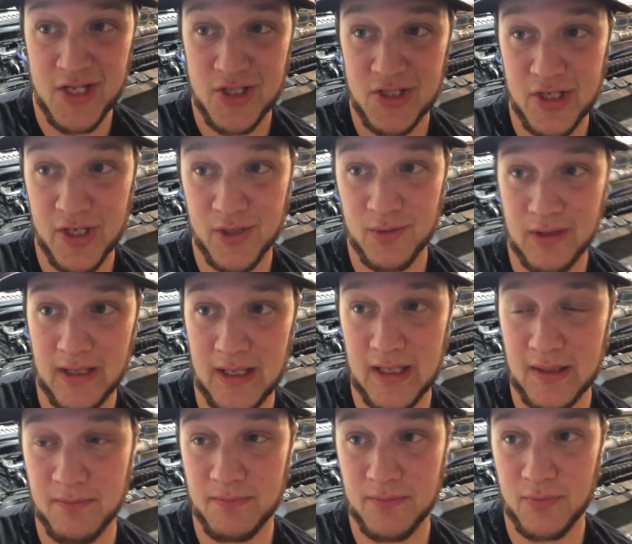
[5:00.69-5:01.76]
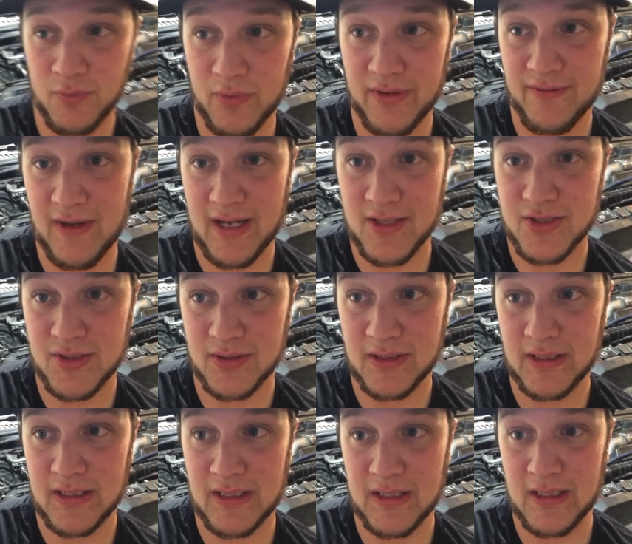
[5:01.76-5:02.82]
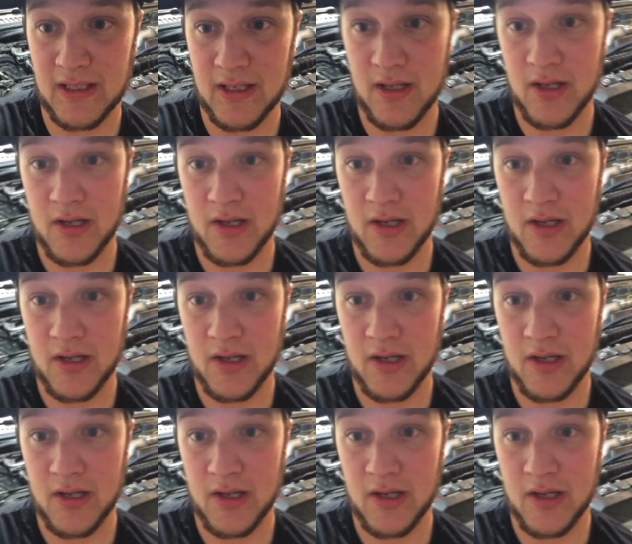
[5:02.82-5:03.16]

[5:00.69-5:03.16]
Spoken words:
you know, we've actually